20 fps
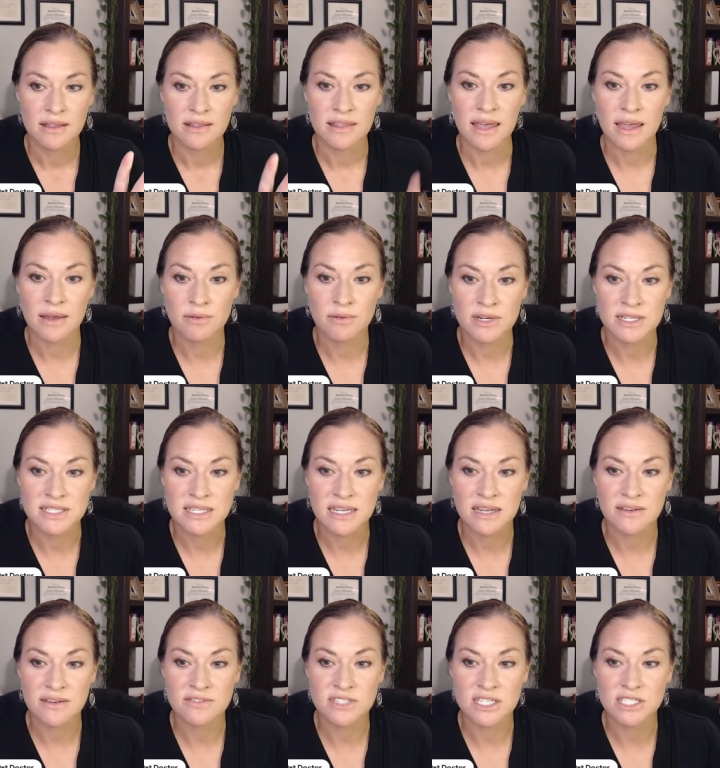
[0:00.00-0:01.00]
they
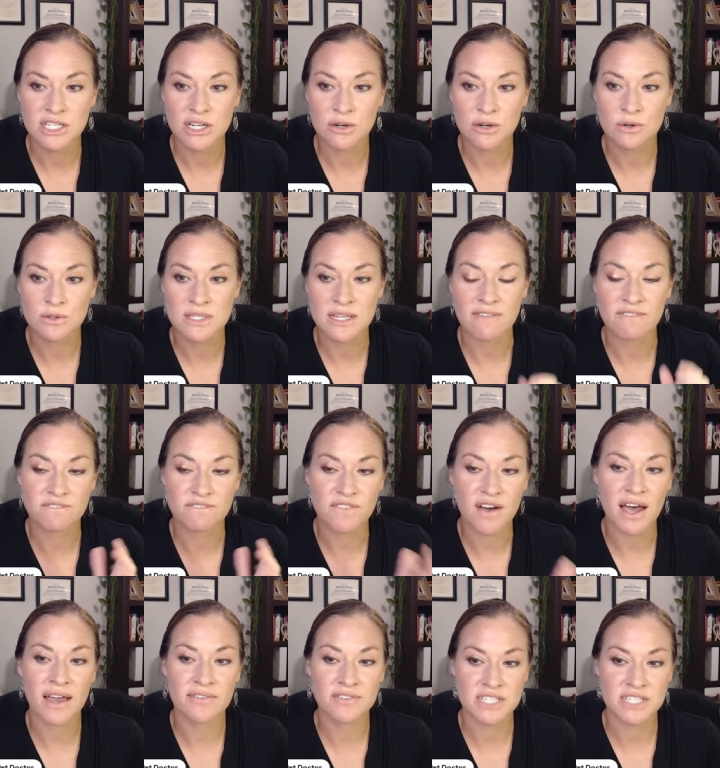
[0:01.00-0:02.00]
received a dose at
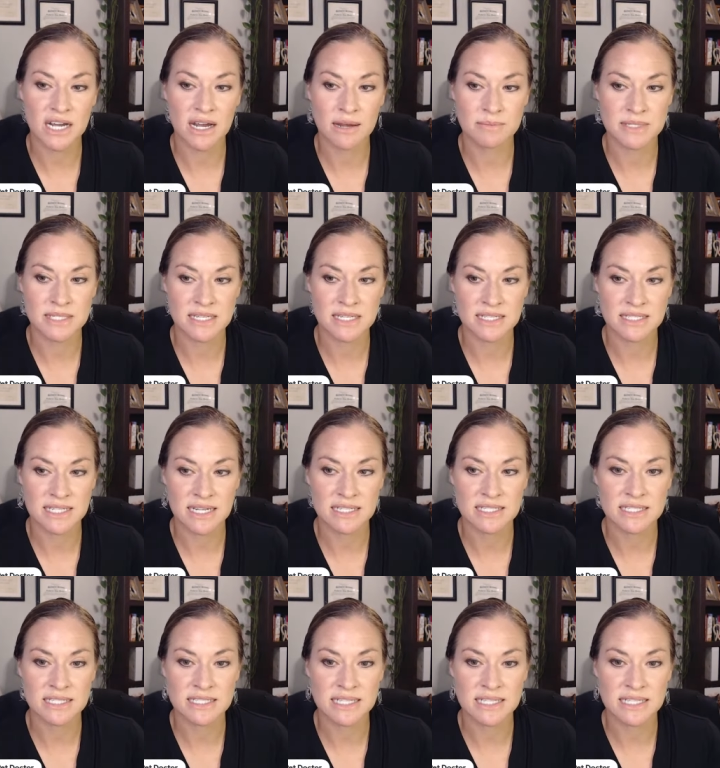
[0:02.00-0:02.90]
5 times the intended